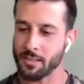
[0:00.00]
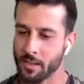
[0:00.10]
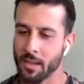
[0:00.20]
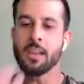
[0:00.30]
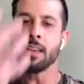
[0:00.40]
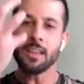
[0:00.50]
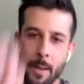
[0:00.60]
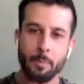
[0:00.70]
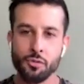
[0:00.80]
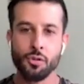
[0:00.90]
It's like, yeah,
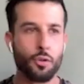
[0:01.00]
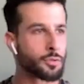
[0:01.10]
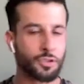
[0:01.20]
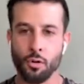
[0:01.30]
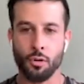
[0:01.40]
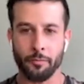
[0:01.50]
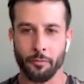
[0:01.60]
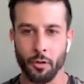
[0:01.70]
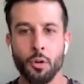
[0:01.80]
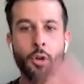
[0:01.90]
but you knew it was so good
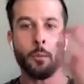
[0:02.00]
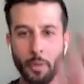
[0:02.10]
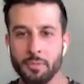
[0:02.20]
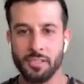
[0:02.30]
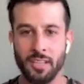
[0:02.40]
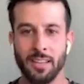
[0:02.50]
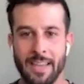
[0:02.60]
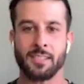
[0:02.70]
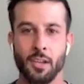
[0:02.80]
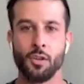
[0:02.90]
for you, but it was the
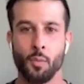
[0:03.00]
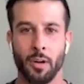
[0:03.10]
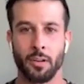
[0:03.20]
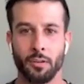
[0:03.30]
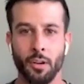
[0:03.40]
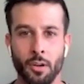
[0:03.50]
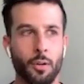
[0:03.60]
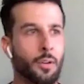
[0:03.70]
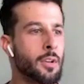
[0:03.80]
last thing you wanted to do.